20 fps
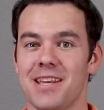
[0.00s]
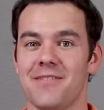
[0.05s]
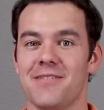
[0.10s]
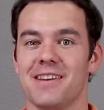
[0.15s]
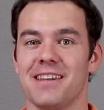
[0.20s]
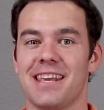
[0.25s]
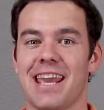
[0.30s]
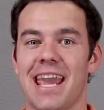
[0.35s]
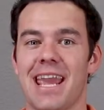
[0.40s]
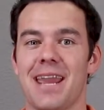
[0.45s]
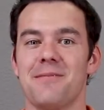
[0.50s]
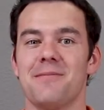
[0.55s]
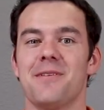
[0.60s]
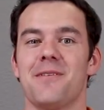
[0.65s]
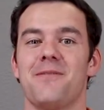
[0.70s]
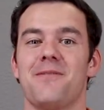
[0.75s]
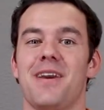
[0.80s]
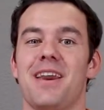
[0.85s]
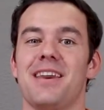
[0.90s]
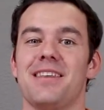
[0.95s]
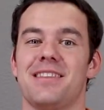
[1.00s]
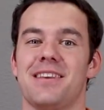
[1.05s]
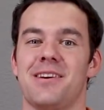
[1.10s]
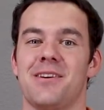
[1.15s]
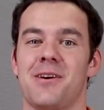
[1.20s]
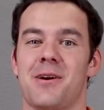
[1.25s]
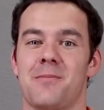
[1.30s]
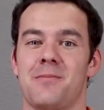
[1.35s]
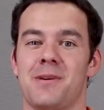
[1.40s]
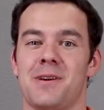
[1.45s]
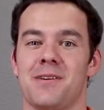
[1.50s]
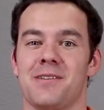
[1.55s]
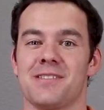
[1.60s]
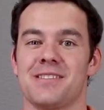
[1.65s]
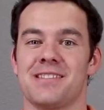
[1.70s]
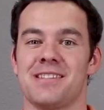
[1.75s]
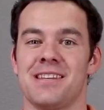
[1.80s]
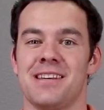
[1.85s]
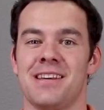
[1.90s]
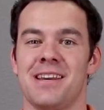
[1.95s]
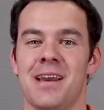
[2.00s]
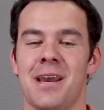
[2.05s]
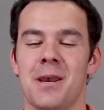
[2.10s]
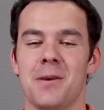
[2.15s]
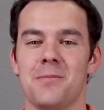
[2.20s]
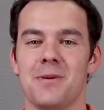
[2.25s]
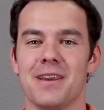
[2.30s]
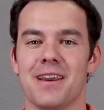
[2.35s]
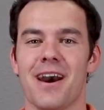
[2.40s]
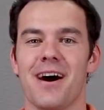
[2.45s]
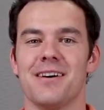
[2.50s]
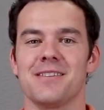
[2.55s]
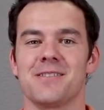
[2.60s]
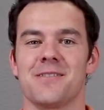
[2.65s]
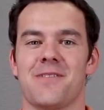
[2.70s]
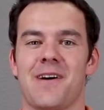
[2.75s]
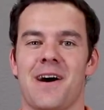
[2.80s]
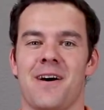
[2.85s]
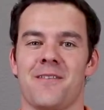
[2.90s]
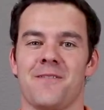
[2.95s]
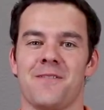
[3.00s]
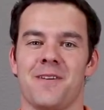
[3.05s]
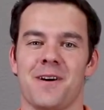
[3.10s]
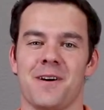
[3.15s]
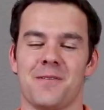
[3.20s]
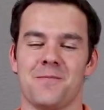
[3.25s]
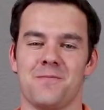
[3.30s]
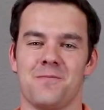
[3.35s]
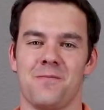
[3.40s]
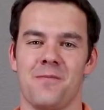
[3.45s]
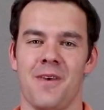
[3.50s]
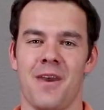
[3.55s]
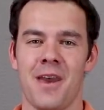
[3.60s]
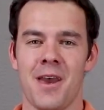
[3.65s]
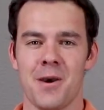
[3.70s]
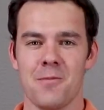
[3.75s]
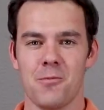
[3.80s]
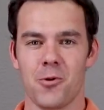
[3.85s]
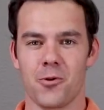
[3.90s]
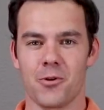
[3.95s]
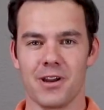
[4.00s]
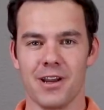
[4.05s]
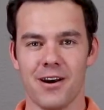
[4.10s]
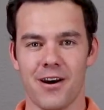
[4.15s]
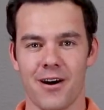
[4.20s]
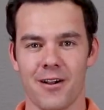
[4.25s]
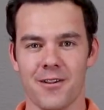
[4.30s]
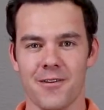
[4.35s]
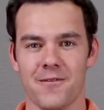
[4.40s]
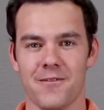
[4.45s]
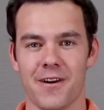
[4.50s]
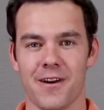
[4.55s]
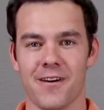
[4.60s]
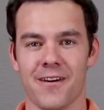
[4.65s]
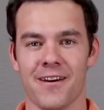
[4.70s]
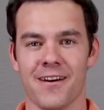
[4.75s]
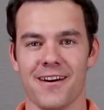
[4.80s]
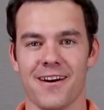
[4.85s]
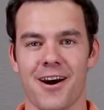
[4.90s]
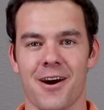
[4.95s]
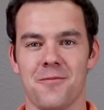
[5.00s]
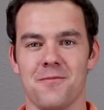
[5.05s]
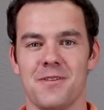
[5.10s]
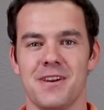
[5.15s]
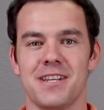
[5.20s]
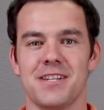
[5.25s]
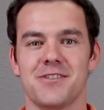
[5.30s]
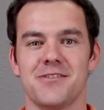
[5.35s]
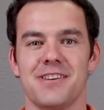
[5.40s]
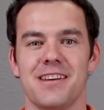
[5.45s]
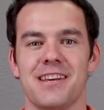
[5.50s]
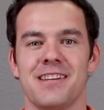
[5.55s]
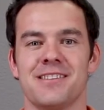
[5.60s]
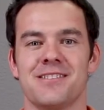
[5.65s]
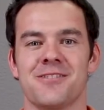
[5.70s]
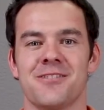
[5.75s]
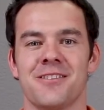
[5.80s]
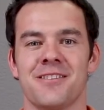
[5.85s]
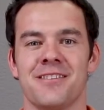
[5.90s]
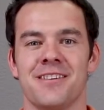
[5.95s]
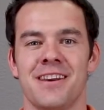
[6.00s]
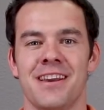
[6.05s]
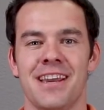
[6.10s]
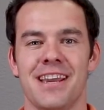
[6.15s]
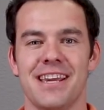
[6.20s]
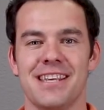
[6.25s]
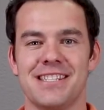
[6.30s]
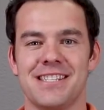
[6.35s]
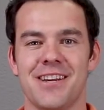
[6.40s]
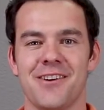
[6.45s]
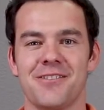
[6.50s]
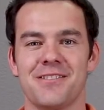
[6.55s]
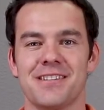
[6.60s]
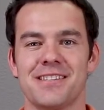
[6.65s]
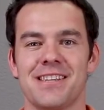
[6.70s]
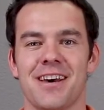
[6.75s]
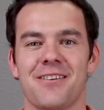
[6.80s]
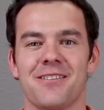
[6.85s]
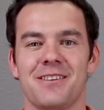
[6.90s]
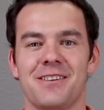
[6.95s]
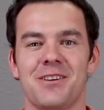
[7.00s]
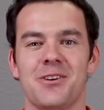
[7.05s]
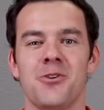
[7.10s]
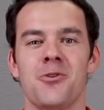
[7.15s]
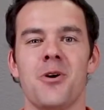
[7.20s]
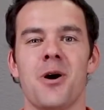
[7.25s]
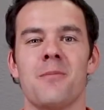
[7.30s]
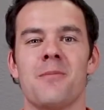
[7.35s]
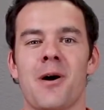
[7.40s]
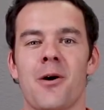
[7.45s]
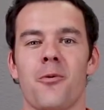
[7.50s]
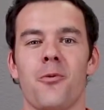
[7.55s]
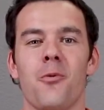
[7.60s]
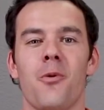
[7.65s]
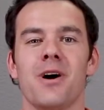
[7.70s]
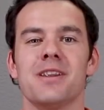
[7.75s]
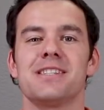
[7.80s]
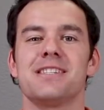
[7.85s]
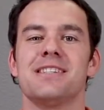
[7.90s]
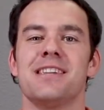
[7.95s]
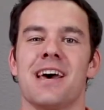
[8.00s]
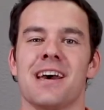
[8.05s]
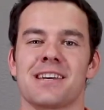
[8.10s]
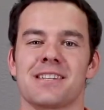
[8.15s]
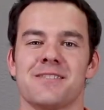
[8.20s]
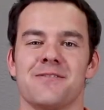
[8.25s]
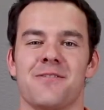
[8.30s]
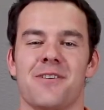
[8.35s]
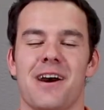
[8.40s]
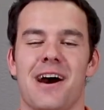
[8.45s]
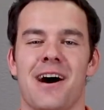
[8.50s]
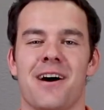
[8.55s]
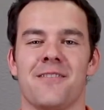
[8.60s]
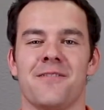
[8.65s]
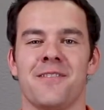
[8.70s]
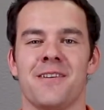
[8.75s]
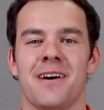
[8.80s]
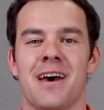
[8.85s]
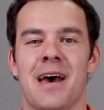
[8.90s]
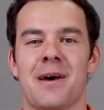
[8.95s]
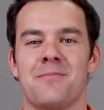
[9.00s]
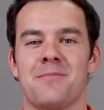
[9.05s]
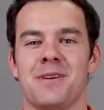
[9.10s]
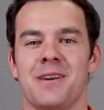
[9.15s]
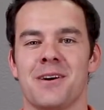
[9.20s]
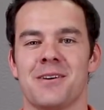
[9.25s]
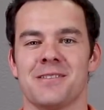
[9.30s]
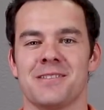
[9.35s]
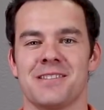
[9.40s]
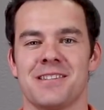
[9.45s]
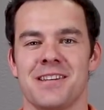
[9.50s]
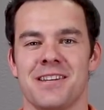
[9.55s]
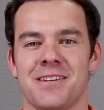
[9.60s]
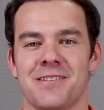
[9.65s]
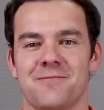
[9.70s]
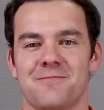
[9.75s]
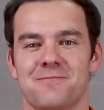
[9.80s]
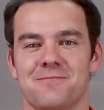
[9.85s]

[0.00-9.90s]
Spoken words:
even came to faith here at PLC because of Alpha. Maria Oliveira, our ministry intern, is here to tell you about what's next for Alpha at PLC.